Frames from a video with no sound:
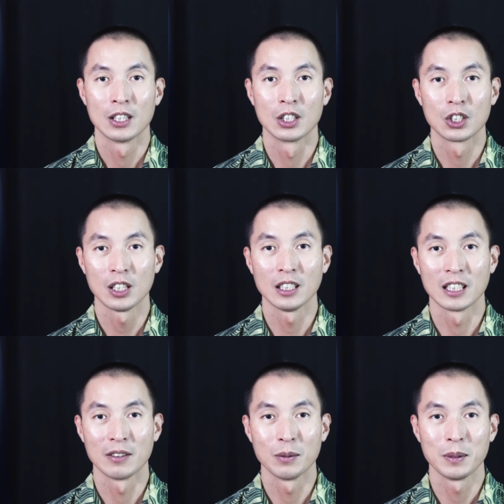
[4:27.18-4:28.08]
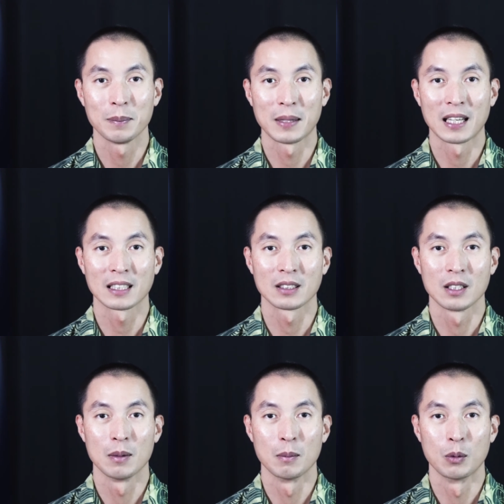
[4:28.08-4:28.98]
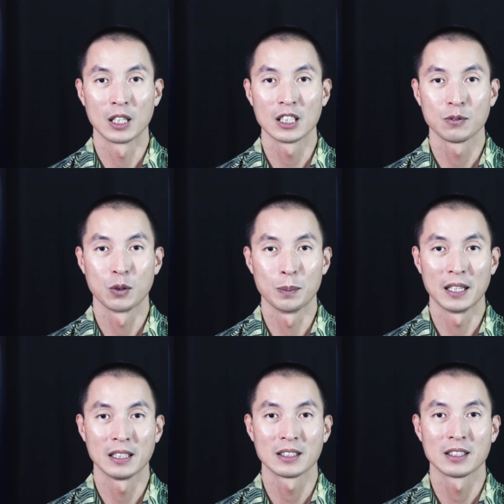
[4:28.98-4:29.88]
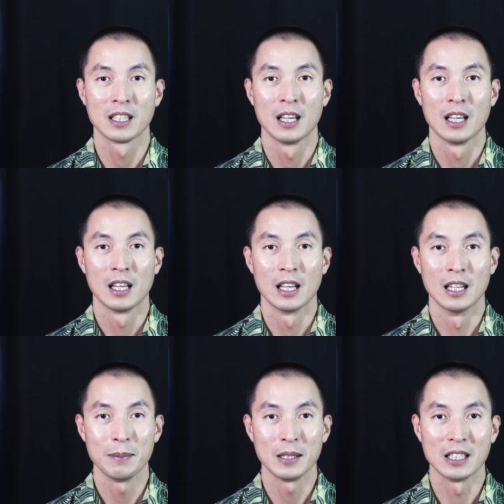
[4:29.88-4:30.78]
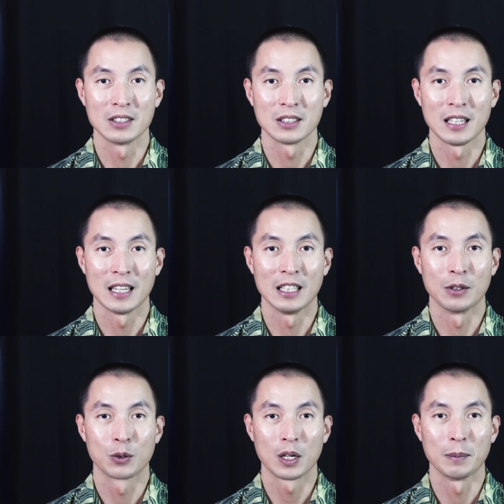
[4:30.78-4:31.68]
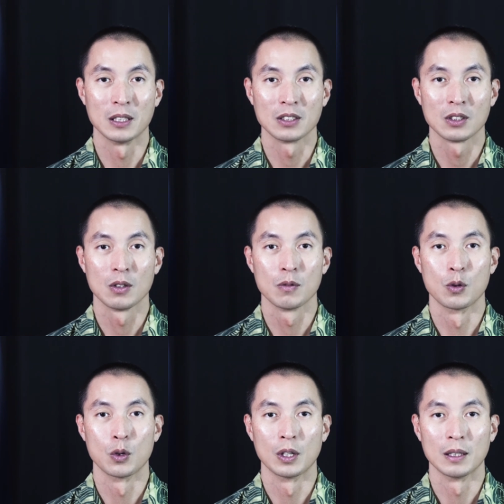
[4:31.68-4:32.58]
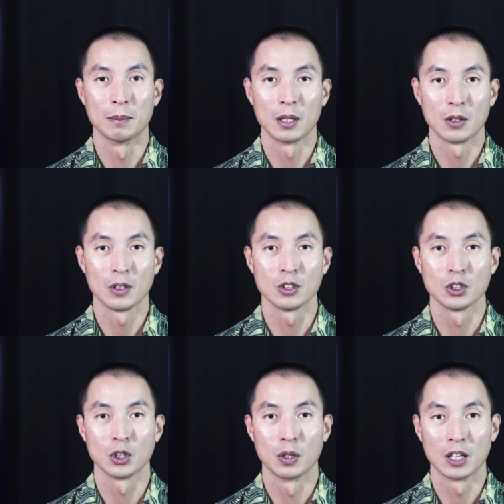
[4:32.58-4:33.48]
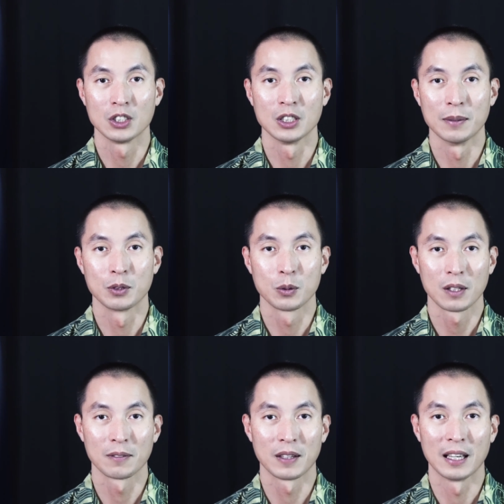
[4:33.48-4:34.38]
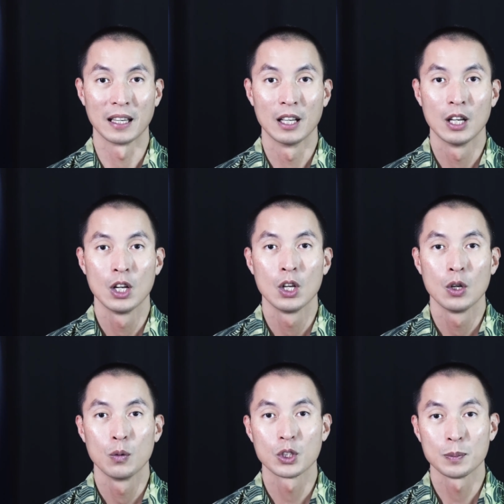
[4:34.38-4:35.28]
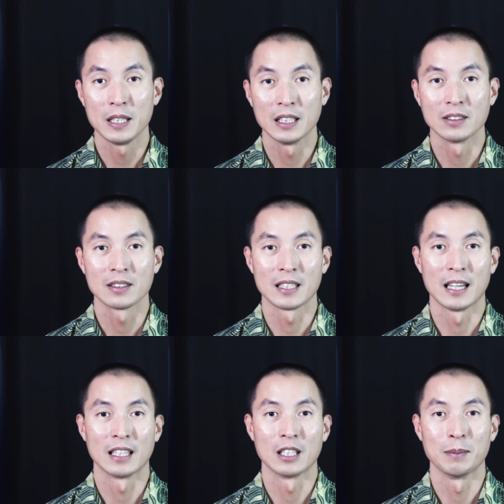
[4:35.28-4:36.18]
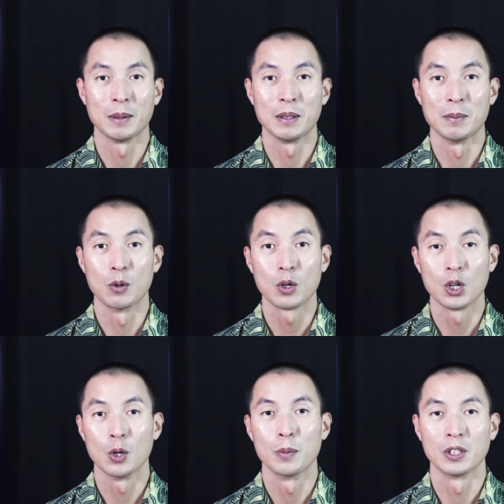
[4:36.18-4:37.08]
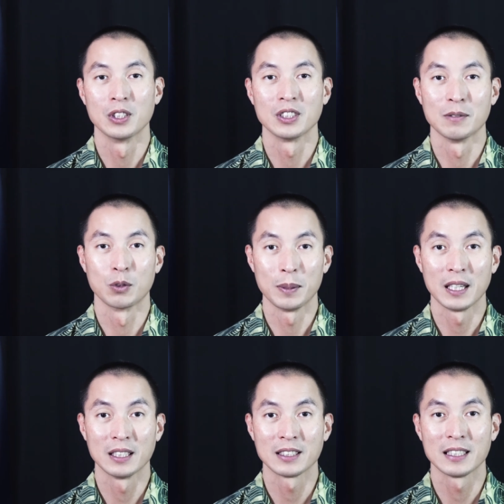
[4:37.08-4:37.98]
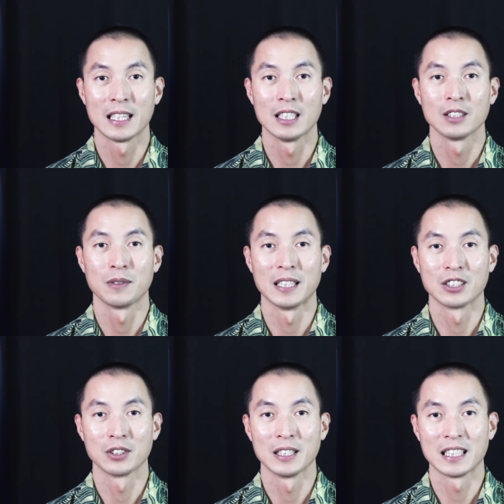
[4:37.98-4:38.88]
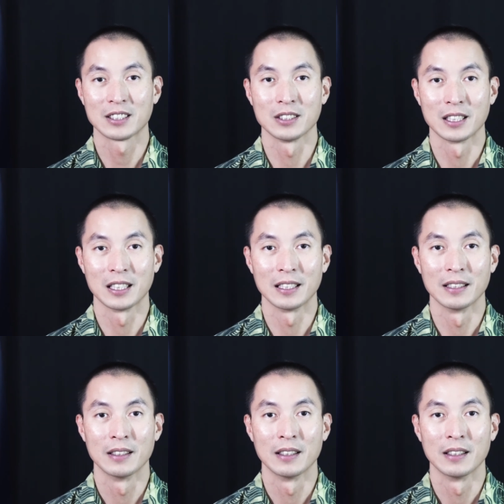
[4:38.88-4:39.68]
The current government-backed mortgage forbearance eliminates any requirements for the borrower to show hardship to qualify, which means that there may be more homeowners in forbearance than is financially necessary.